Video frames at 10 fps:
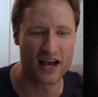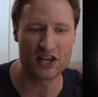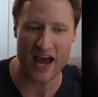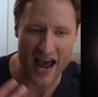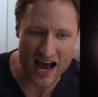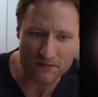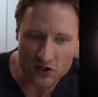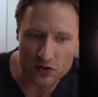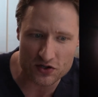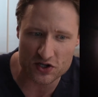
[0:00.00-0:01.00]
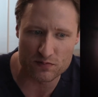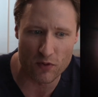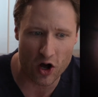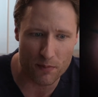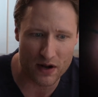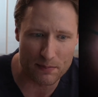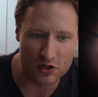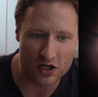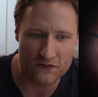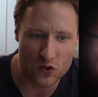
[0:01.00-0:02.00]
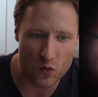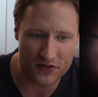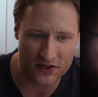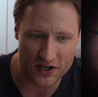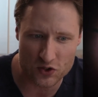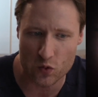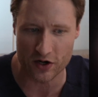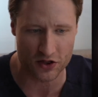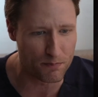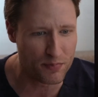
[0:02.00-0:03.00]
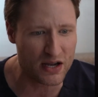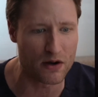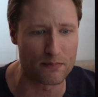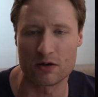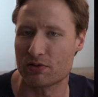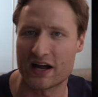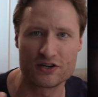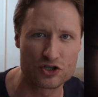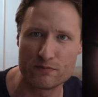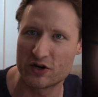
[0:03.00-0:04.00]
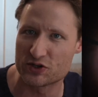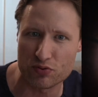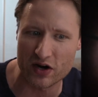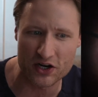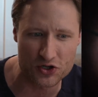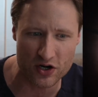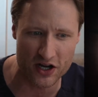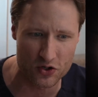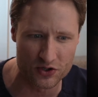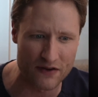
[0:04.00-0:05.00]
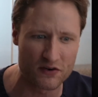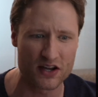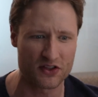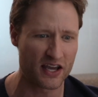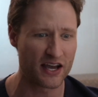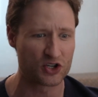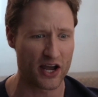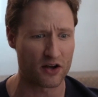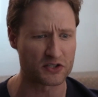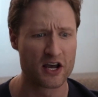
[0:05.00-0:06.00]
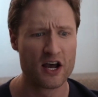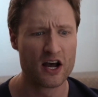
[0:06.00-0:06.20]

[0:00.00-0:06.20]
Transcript: And you have to use a small bubble if you want that to work. The big bubble applies too much pressure and you'll never get the edge out.